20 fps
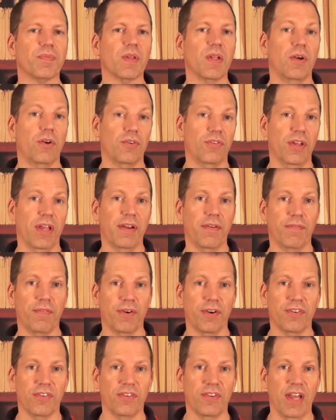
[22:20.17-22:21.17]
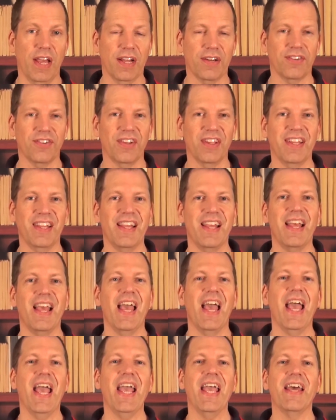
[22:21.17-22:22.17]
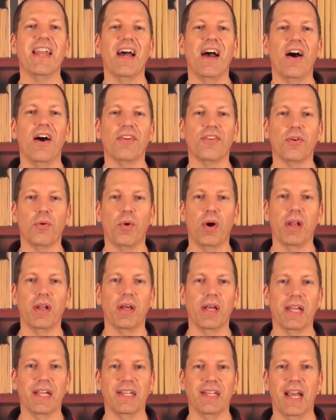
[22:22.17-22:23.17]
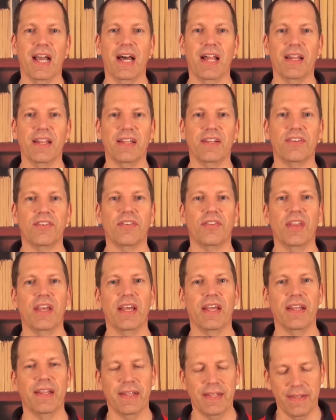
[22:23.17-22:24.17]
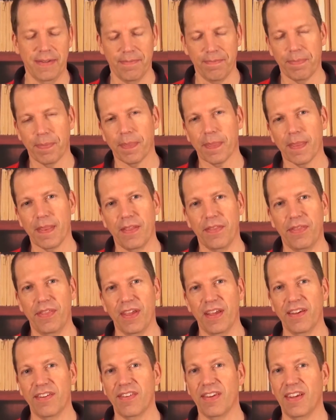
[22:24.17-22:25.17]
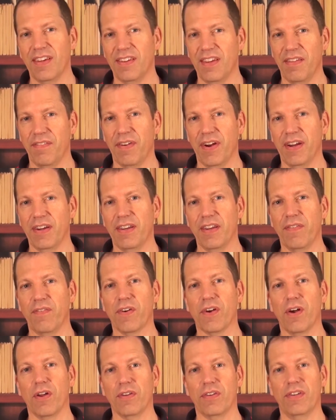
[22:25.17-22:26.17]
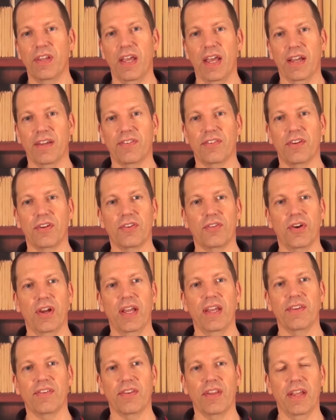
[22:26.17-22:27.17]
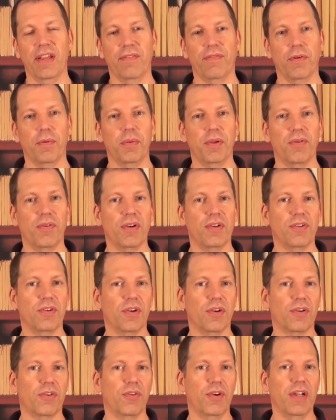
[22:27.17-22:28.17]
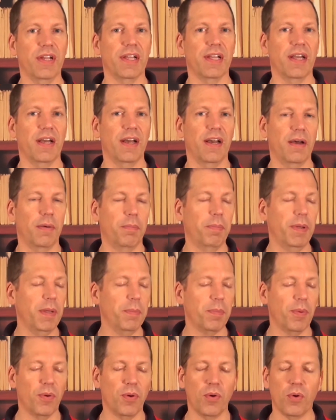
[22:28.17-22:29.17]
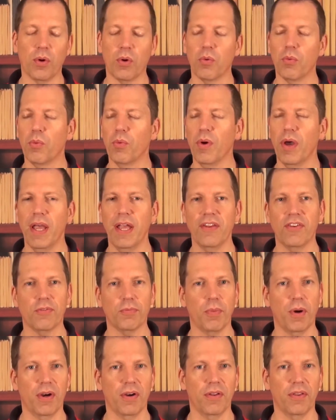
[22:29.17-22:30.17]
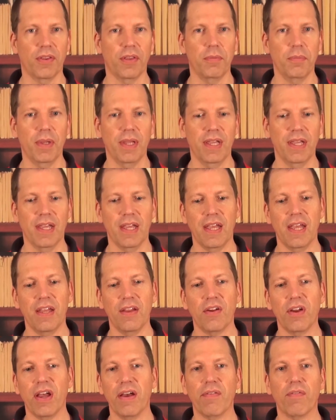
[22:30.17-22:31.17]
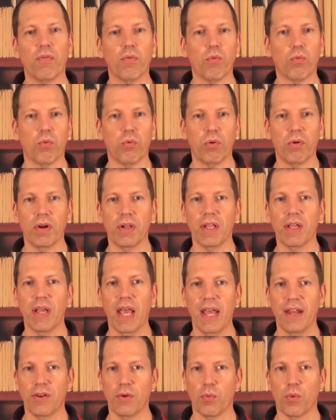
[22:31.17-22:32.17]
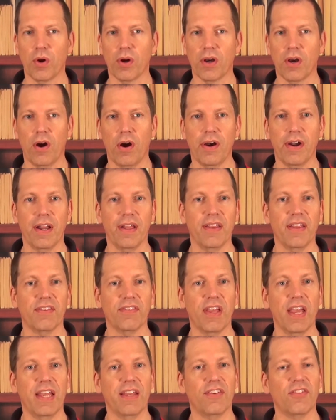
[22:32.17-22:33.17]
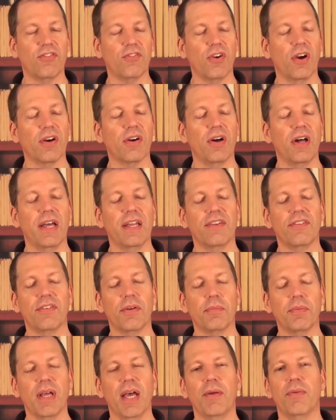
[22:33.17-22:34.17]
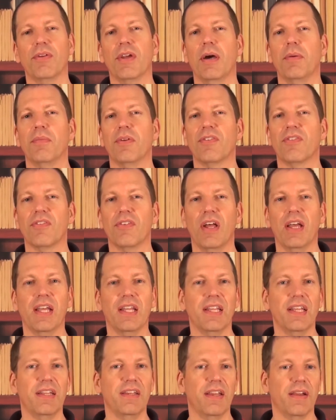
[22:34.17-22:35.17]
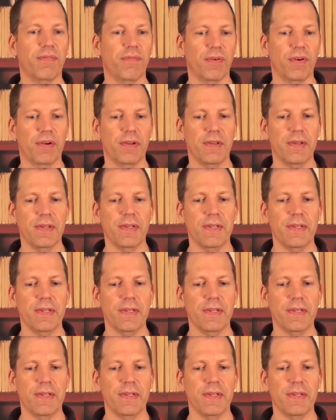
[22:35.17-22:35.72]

or set of verses actually, and I also want to acknowledge that this is a very difficult text to translate from the original Greek. Uh, people who are way smarter than me have really had to work hard on this and struggle and sometimes come to slightly different